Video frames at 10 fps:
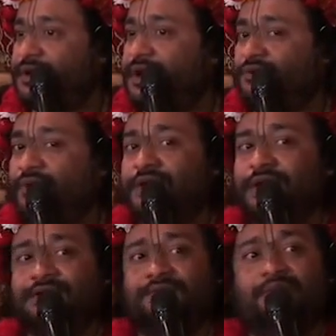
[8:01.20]
And we'll
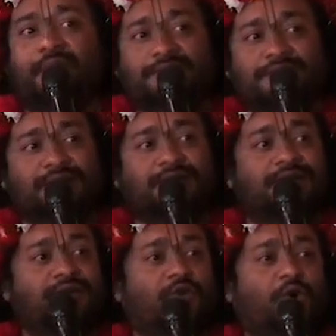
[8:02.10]
get the basic
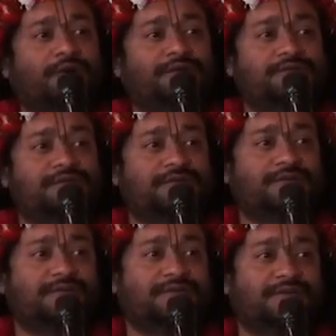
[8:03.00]
knowledge
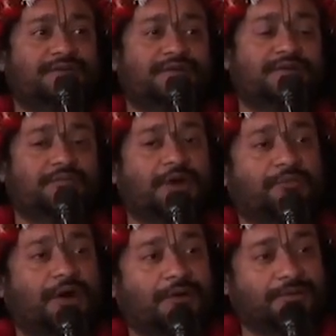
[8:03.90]
by
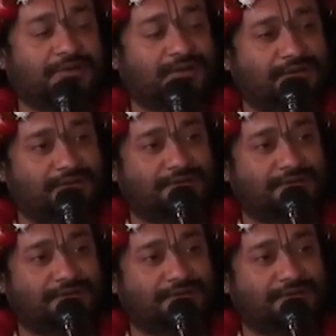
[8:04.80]
Mahamantra.